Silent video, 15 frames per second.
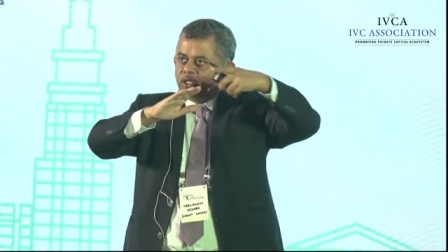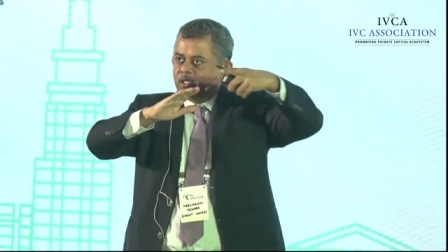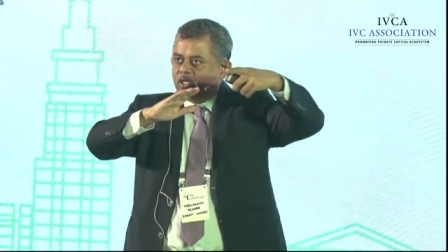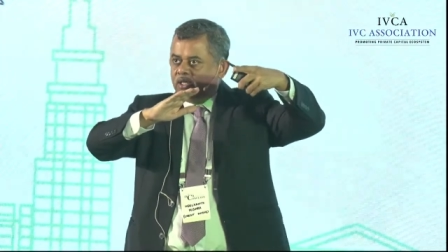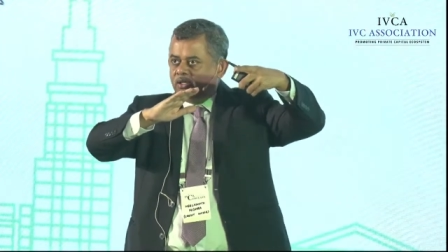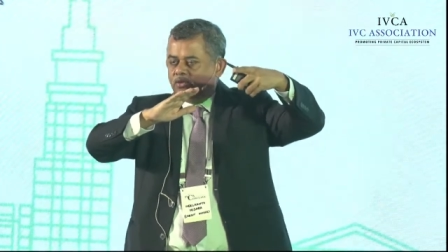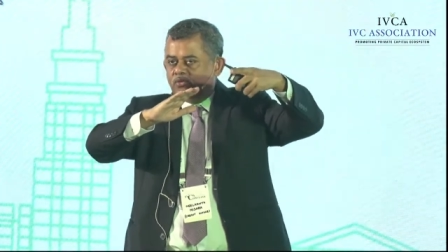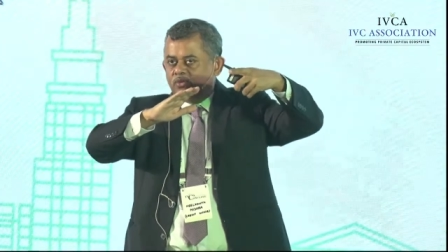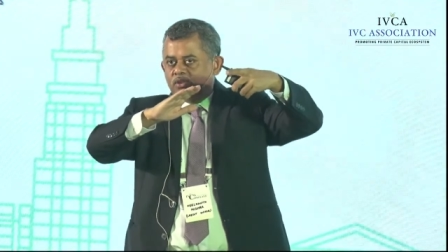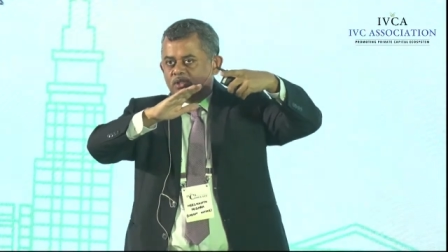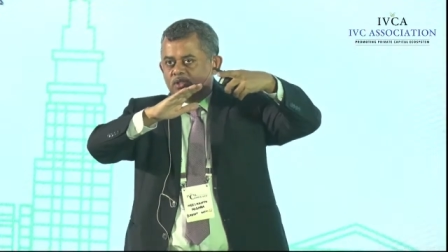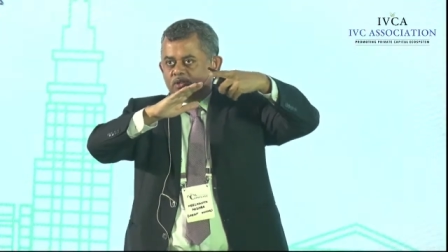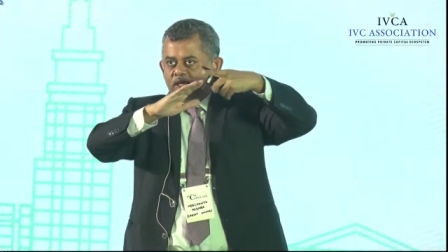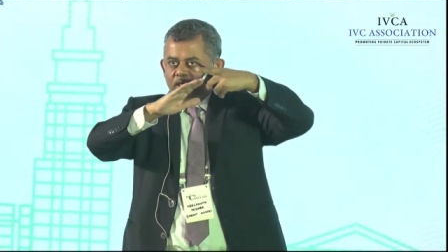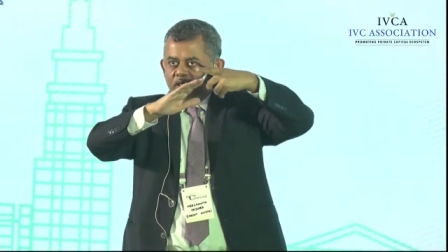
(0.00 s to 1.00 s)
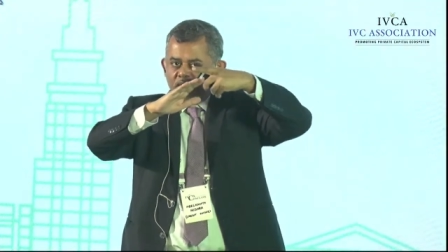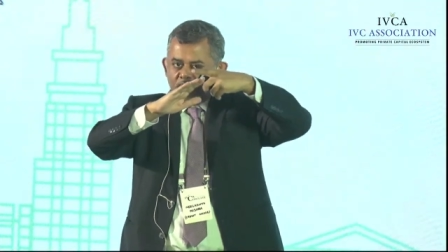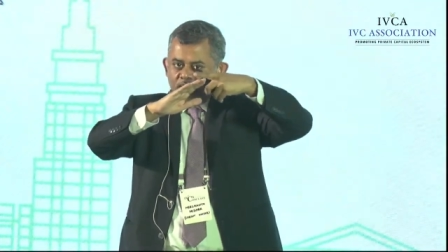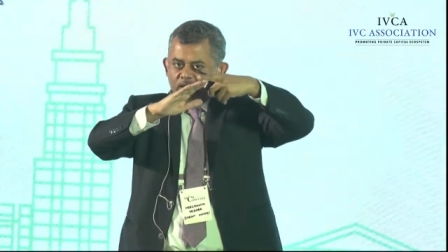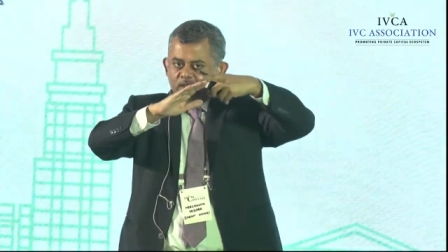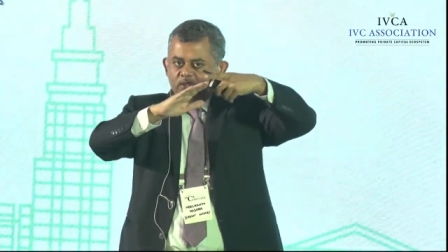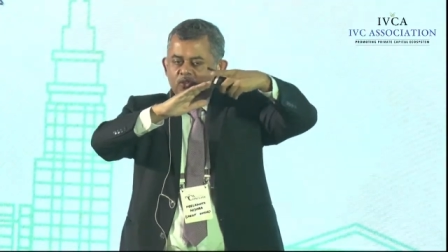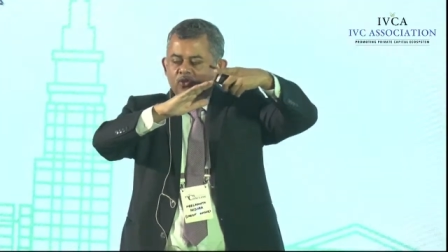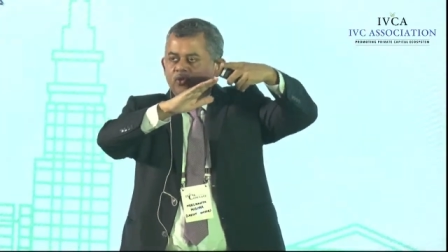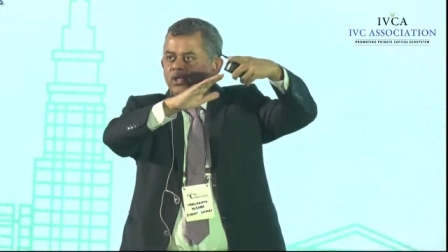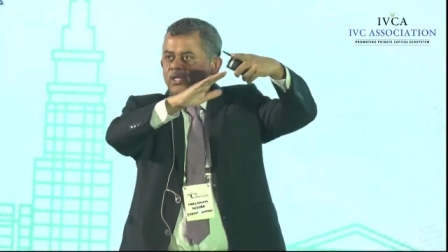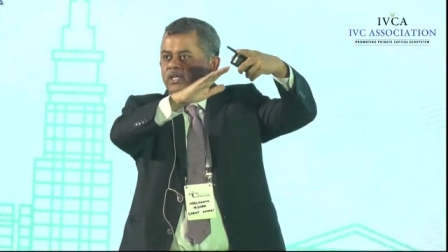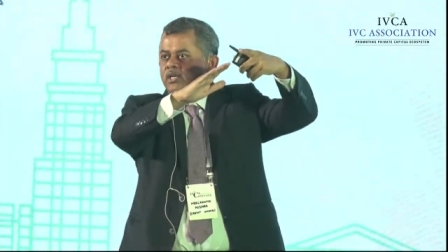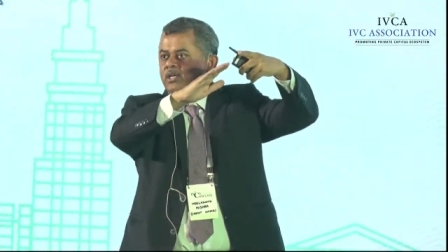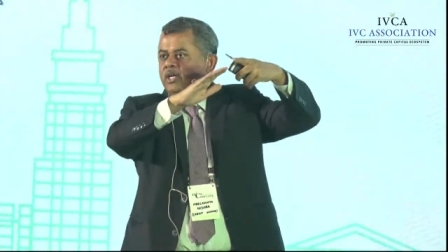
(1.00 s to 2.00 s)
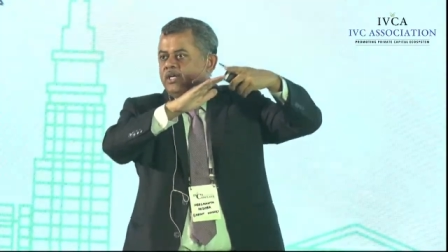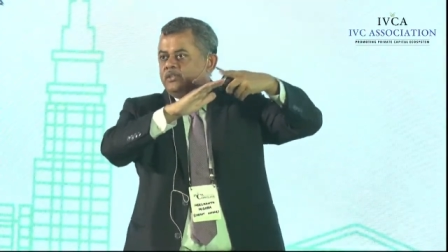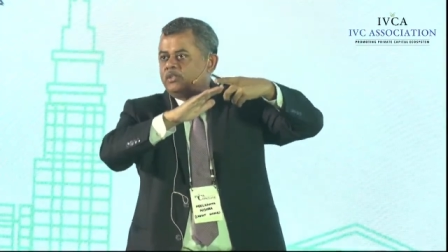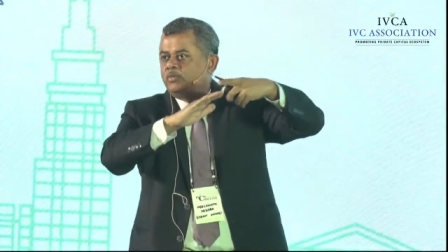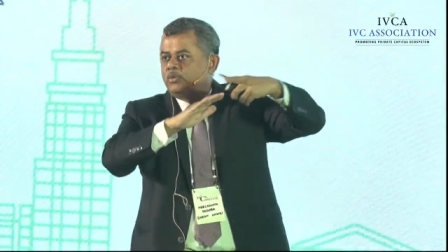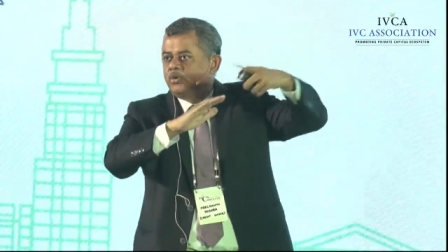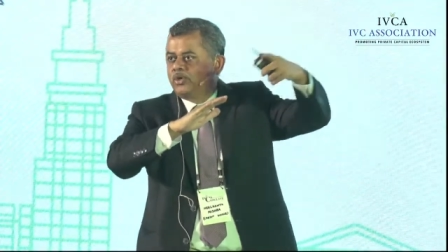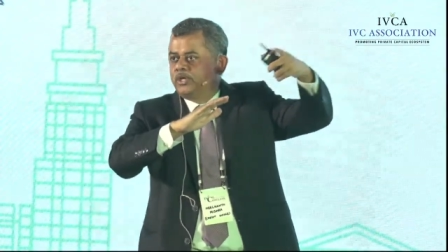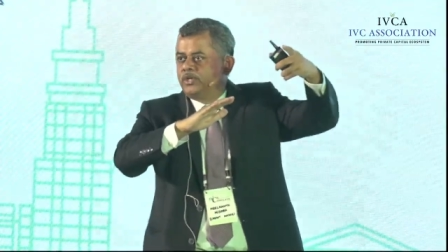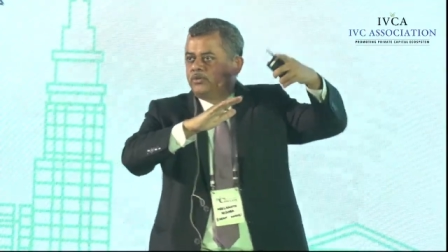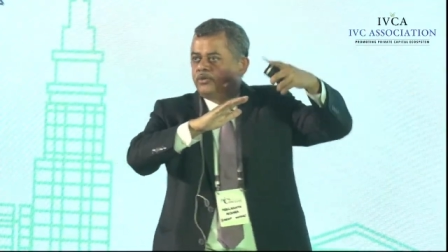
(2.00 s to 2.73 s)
Sharply up, this is like the e-commerce penetration in the